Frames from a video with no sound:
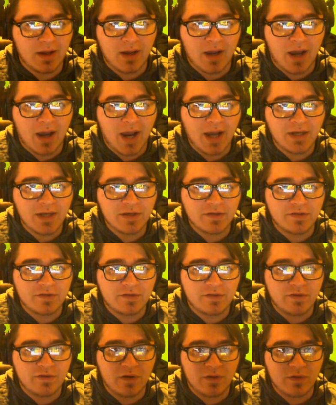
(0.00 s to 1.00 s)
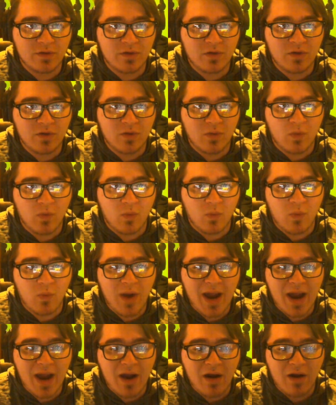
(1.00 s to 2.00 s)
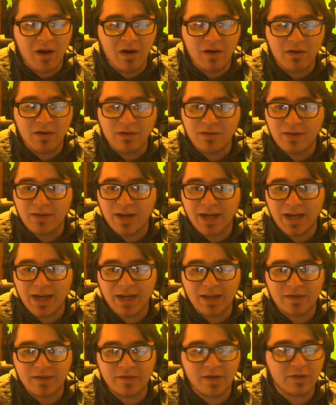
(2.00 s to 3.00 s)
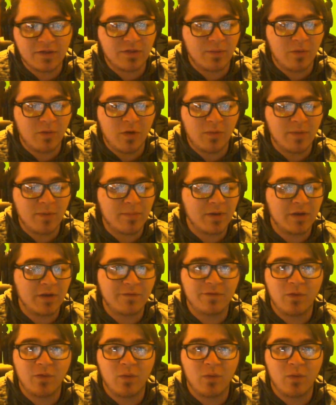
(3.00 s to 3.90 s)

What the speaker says: I just don't know where it is at the moment, but if you